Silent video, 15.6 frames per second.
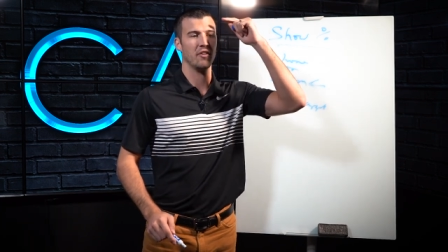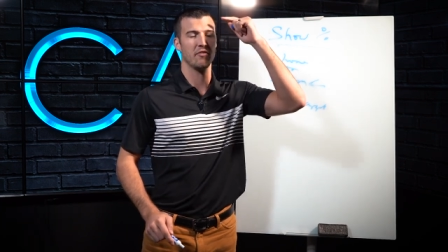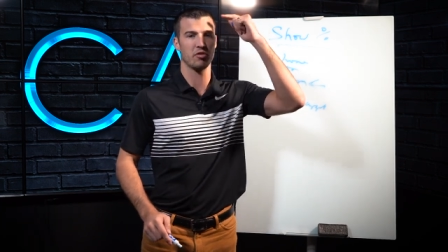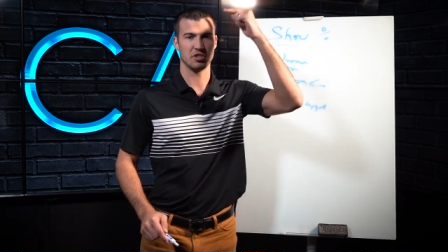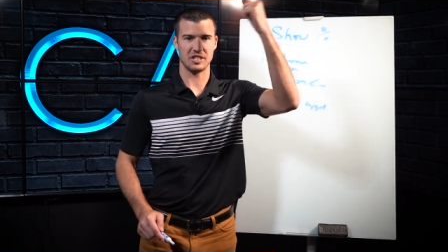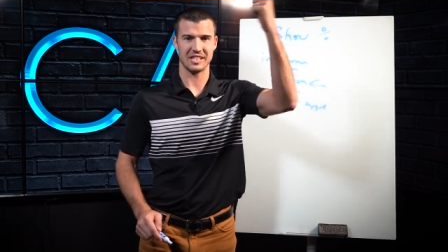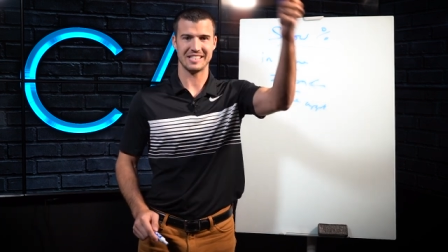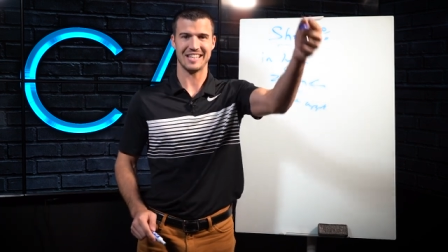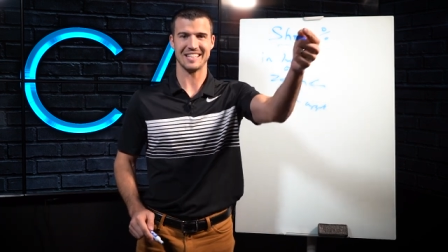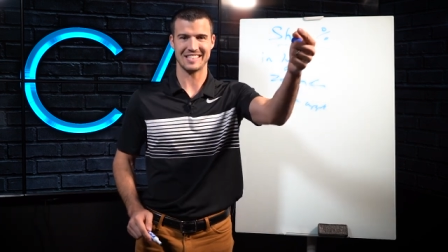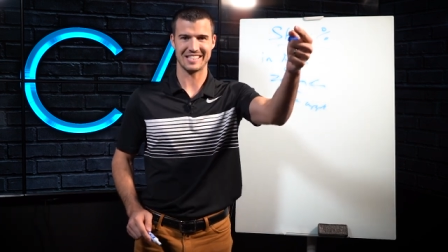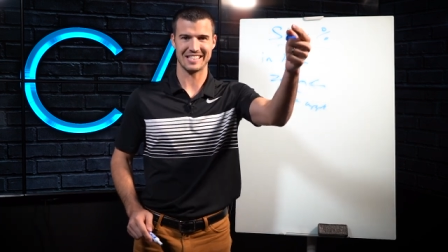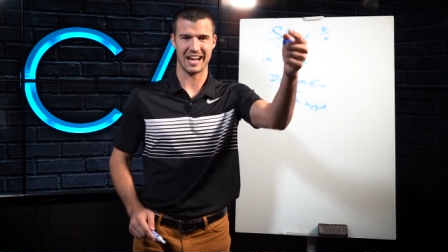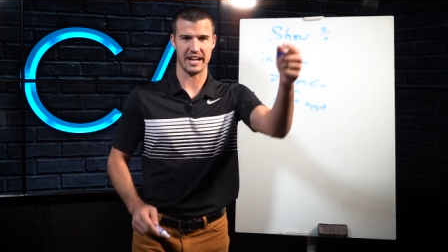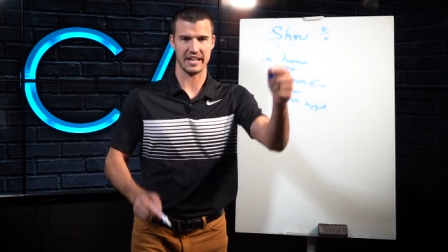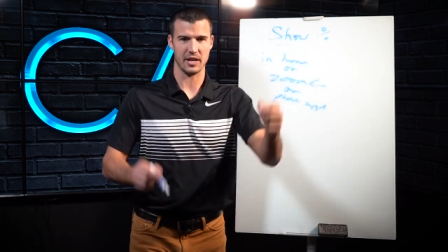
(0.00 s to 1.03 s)
for Success
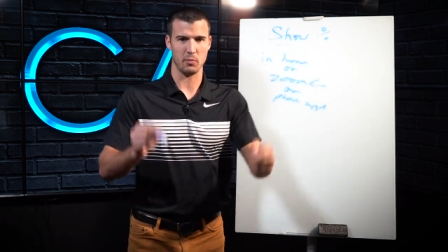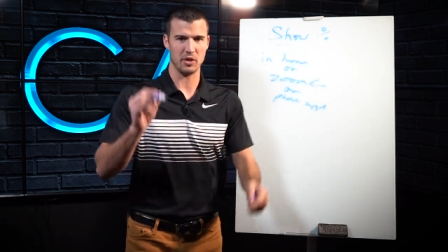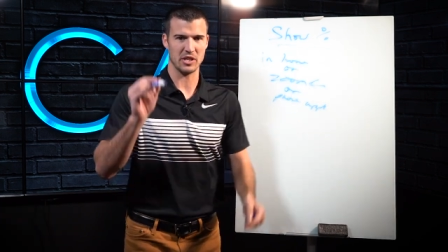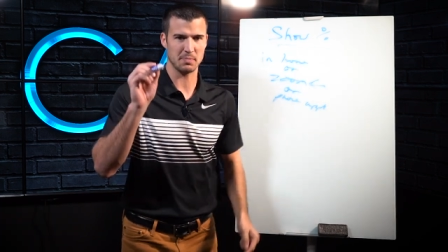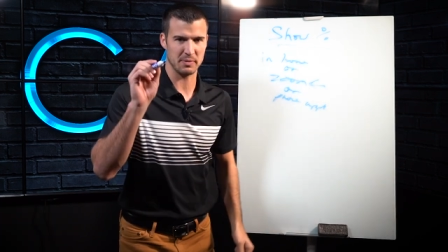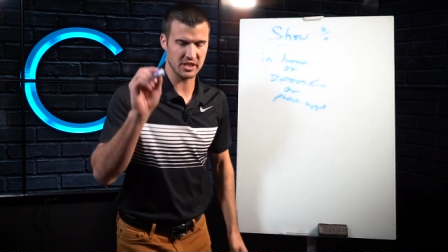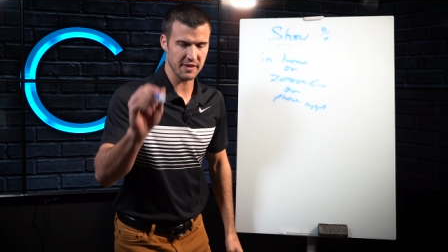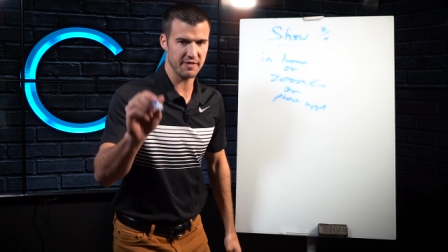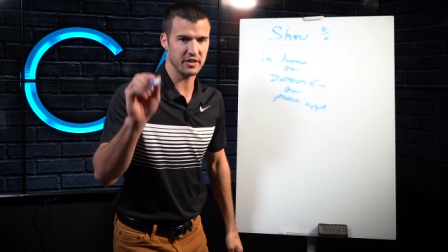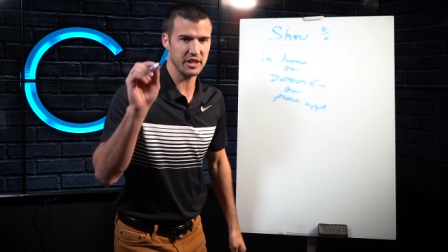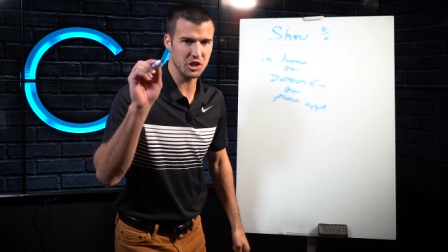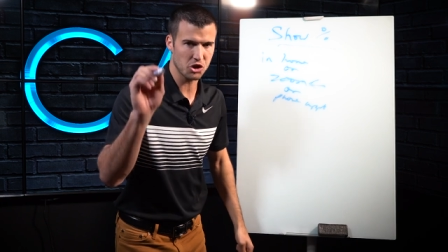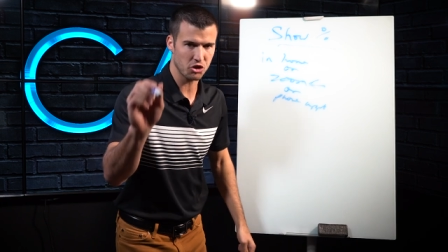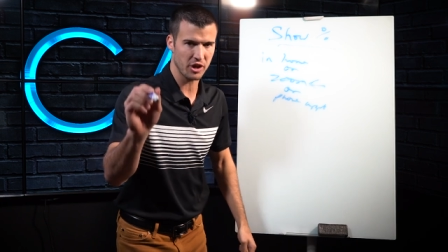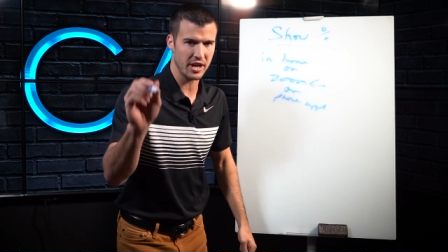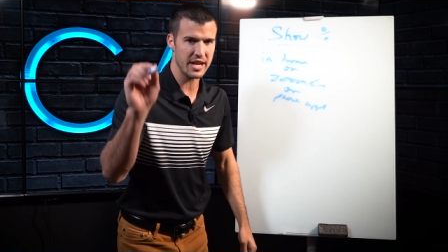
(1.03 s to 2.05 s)
Society. And we specifically
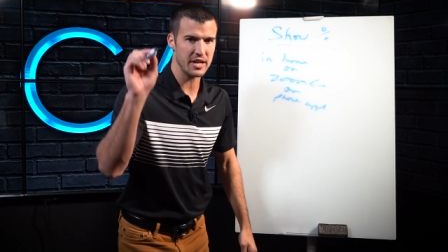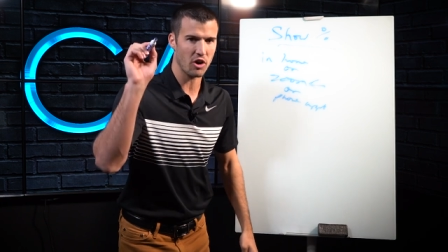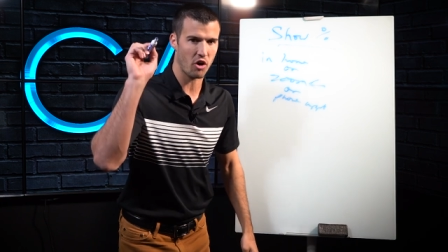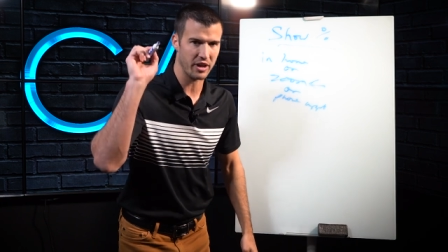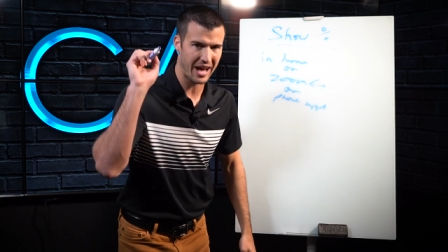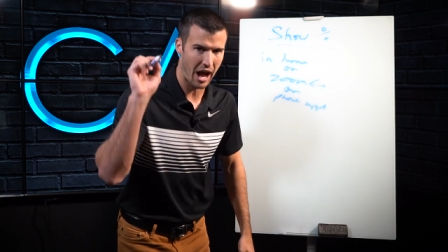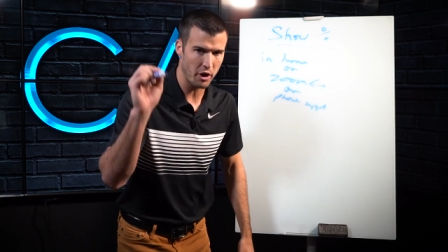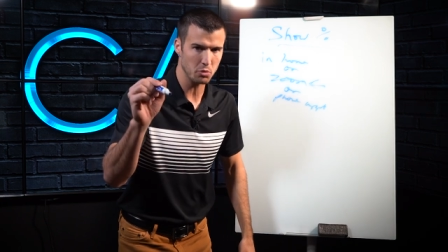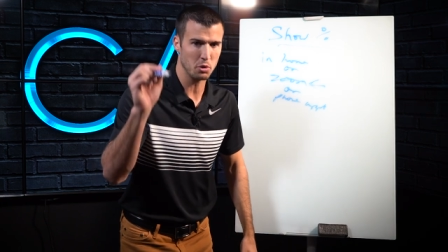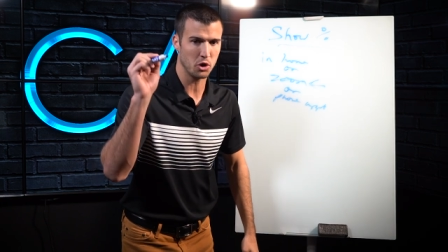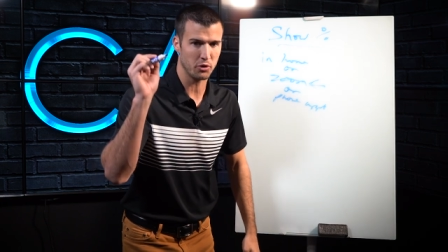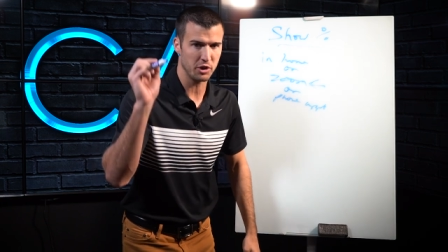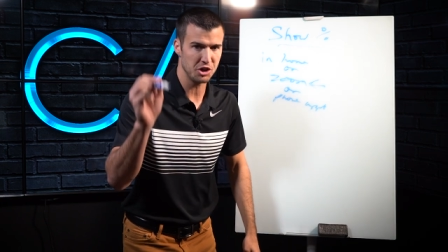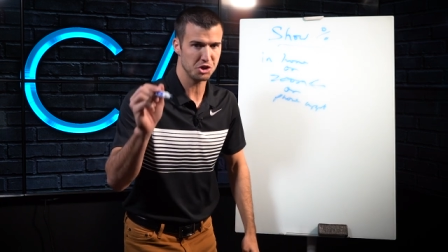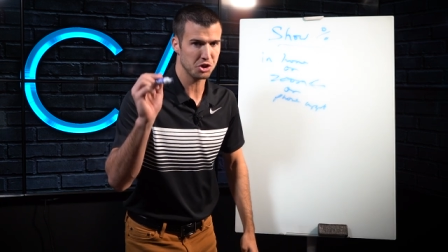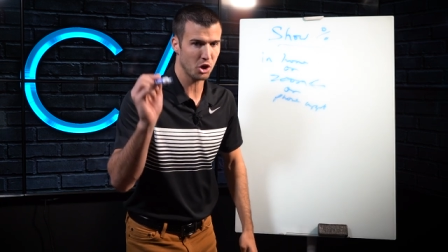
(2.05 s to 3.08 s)
trained on how to
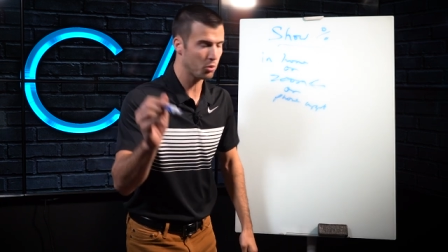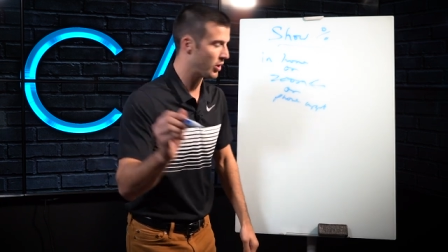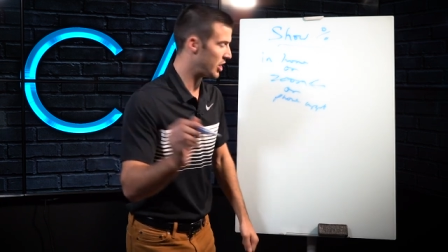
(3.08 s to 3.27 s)
increase show